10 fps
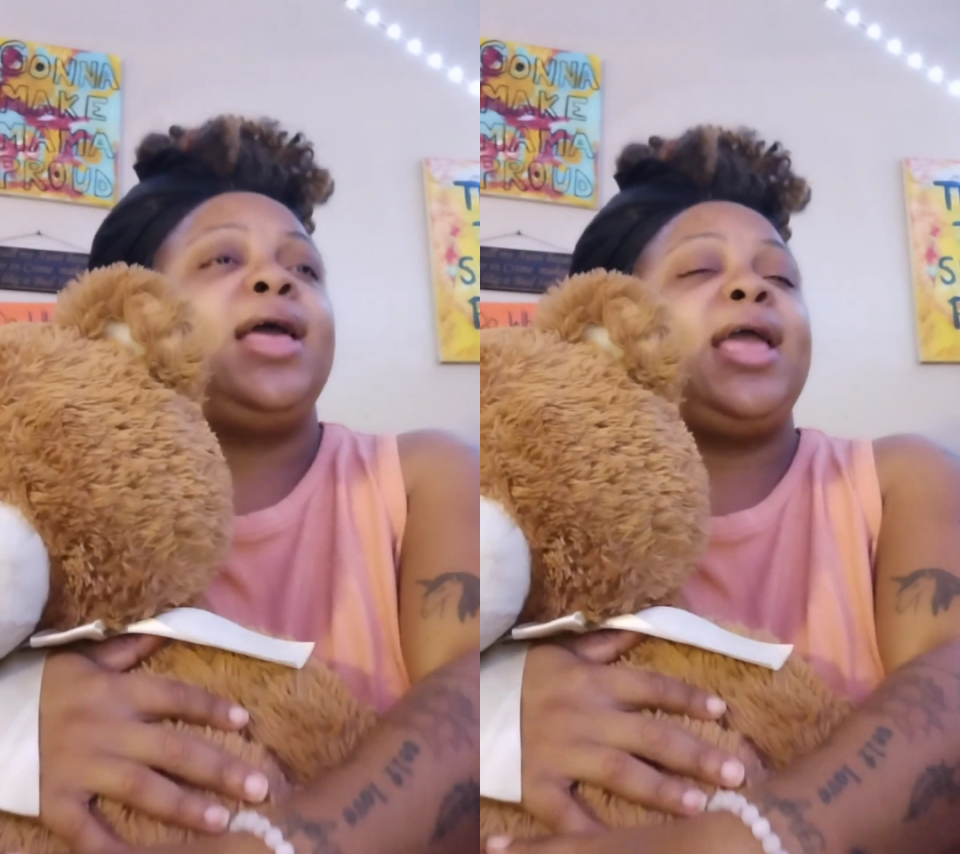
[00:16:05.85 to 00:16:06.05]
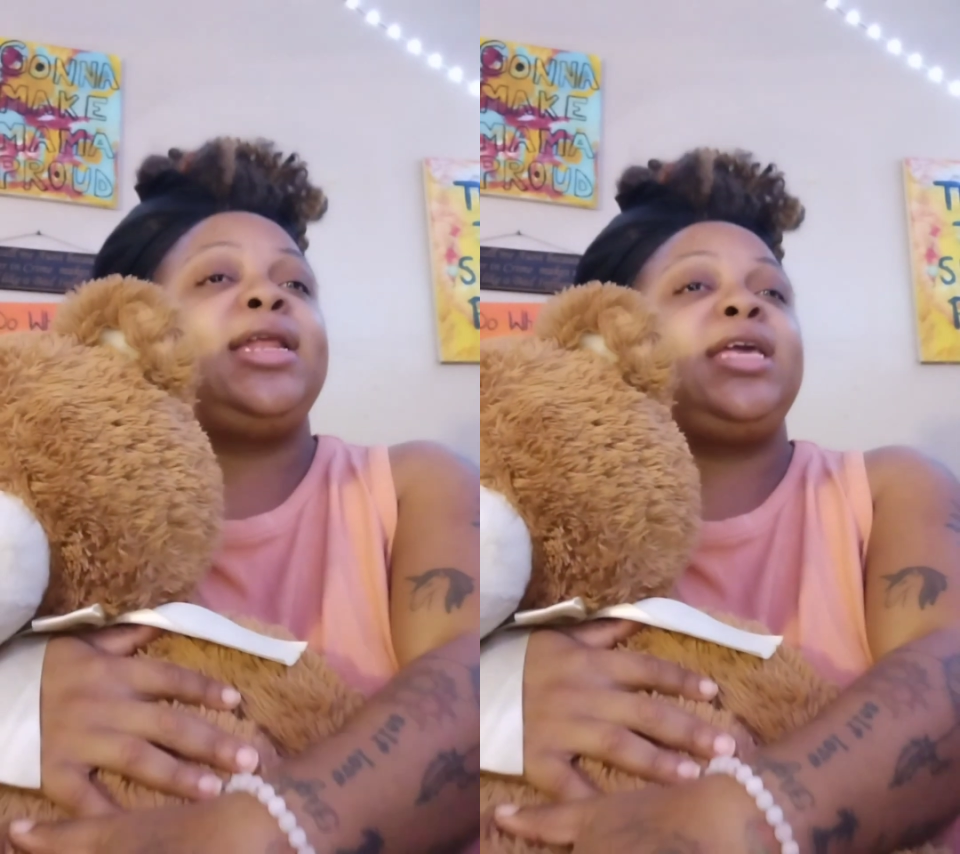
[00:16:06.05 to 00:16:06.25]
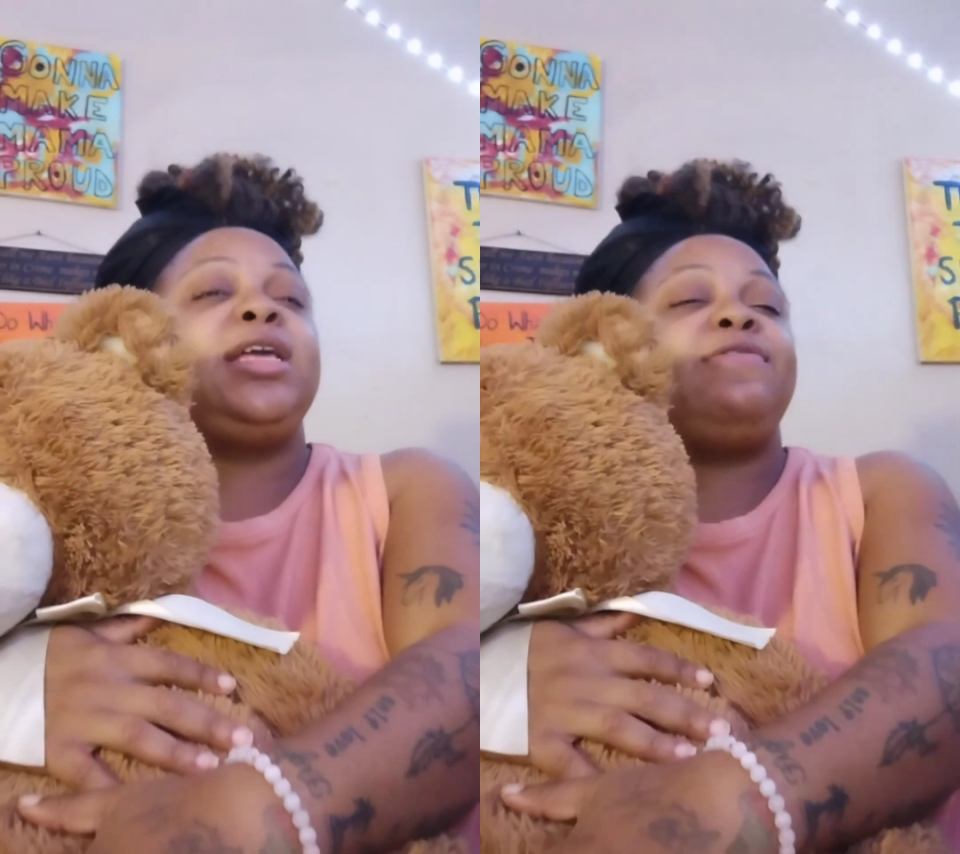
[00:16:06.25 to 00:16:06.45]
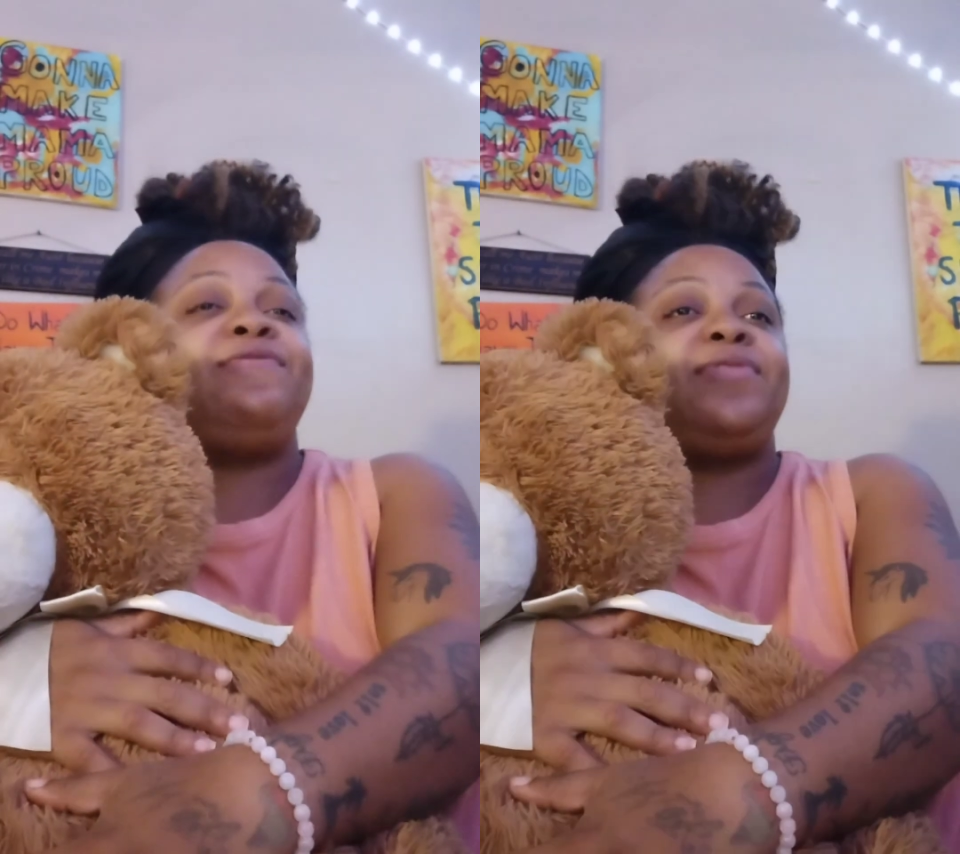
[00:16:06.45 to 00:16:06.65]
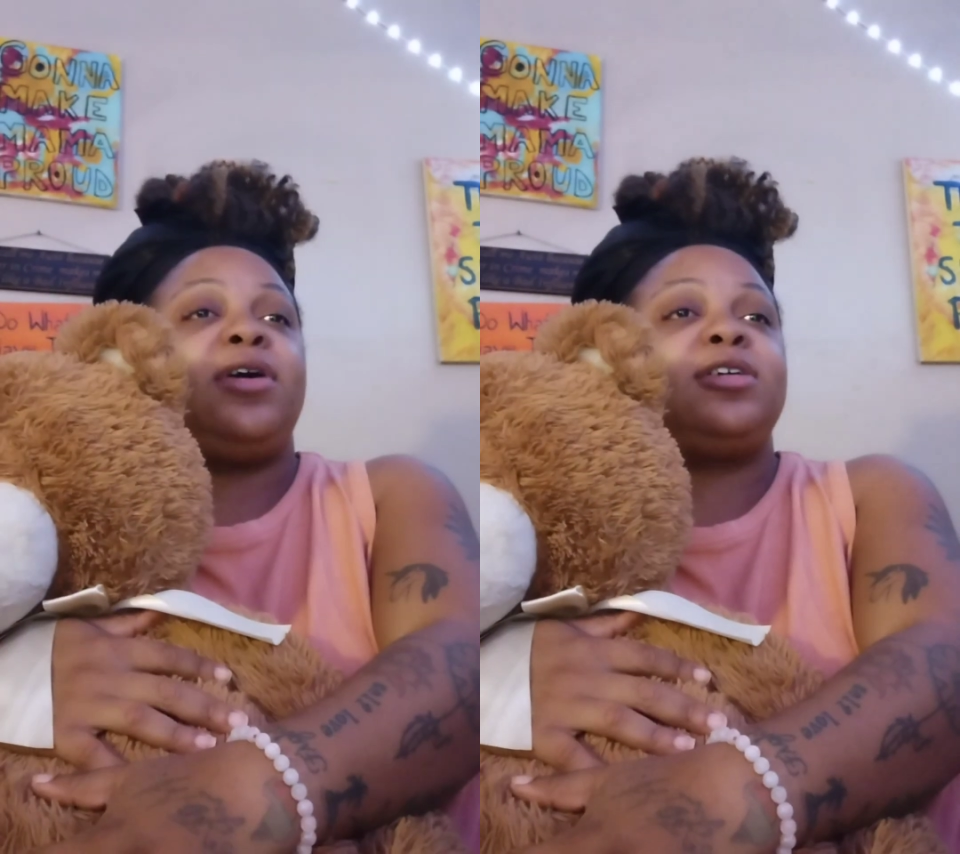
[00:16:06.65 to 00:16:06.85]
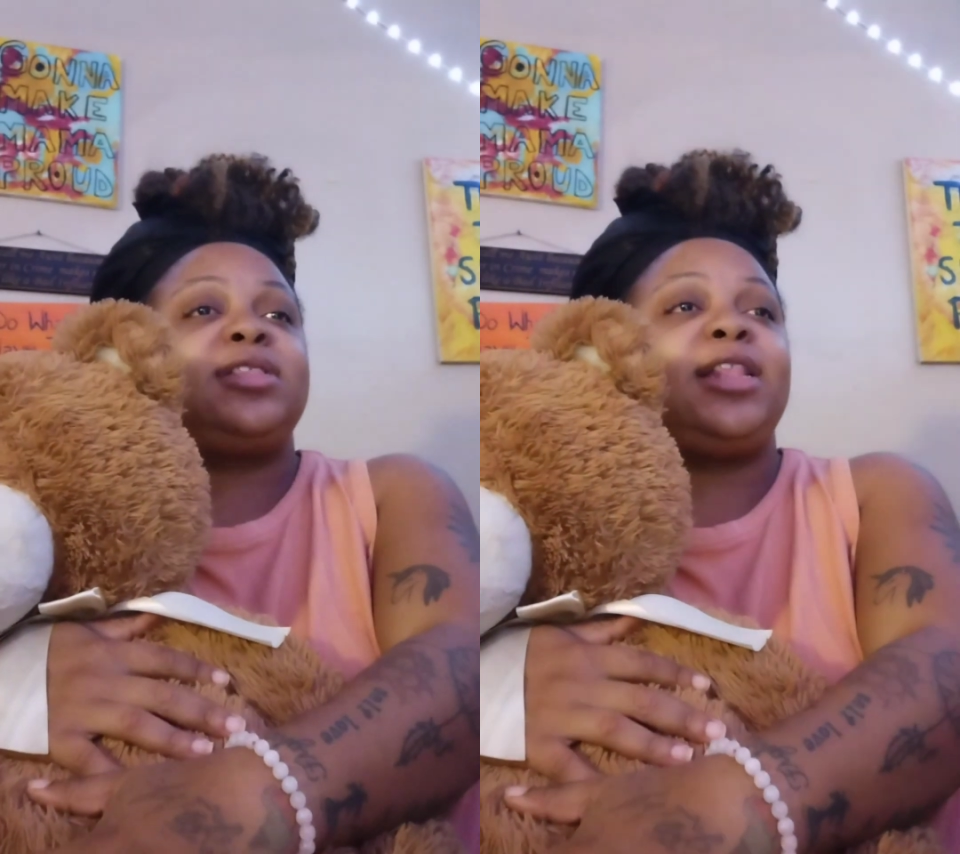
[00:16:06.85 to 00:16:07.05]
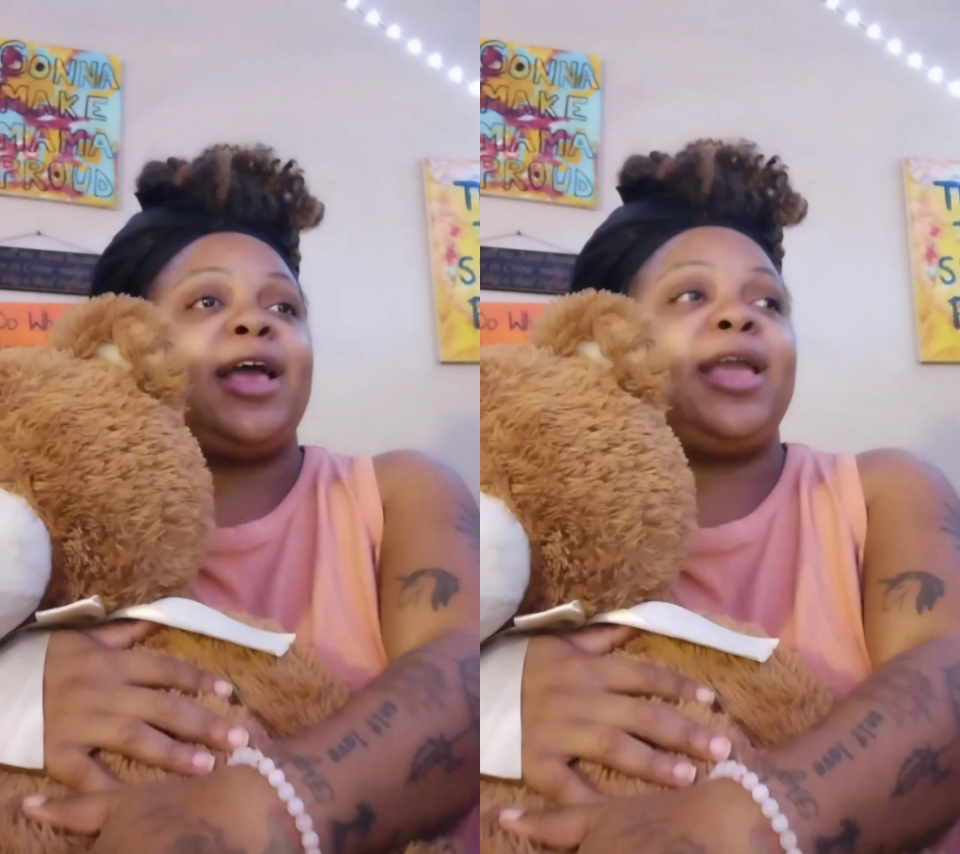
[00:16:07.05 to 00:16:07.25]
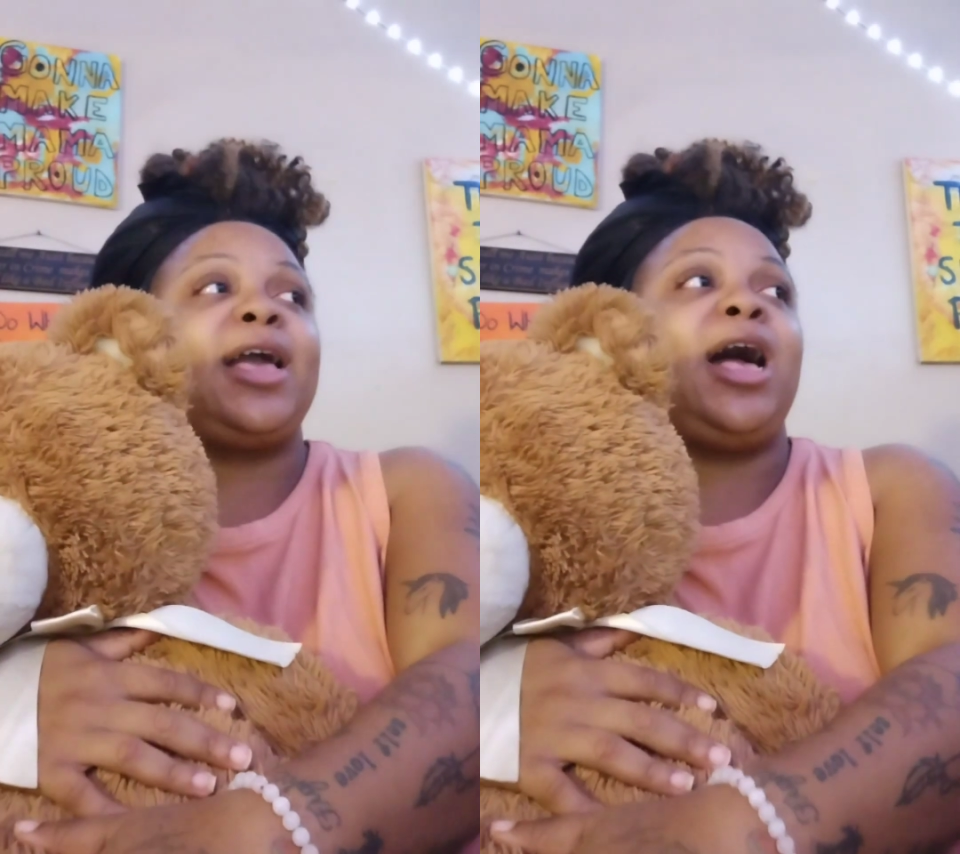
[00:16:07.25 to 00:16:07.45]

And it felt like